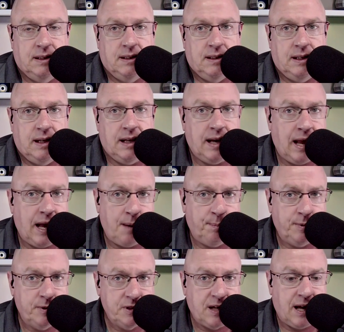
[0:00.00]
and
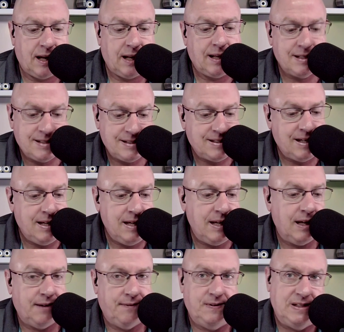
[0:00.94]
Apple's got a sea
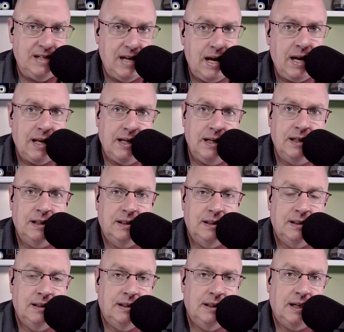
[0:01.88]
of dead,
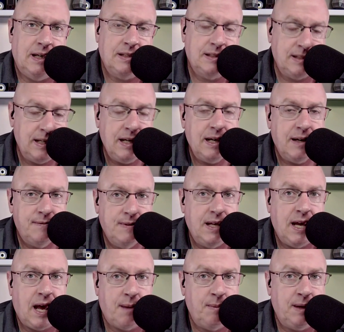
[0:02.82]
a sea of
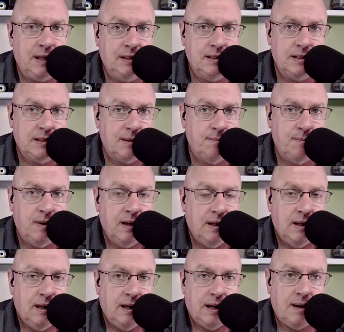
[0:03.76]
dead. I mean, just a
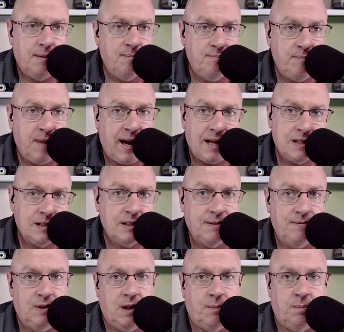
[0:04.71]
a massive
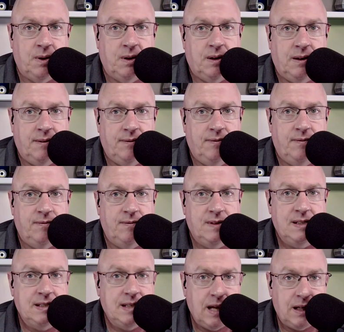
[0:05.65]
number of
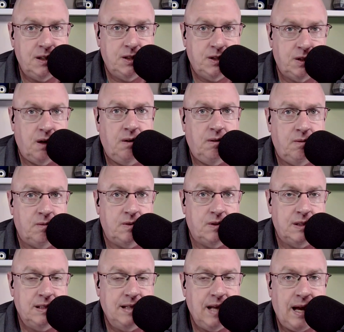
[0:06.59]
dead shows.
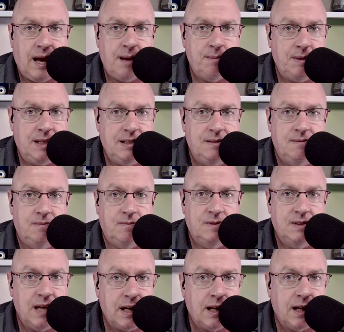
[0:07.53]
De- I mean,
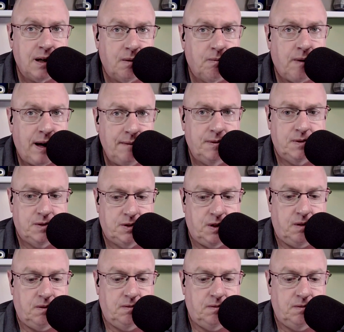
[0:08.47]
dead on arrival show.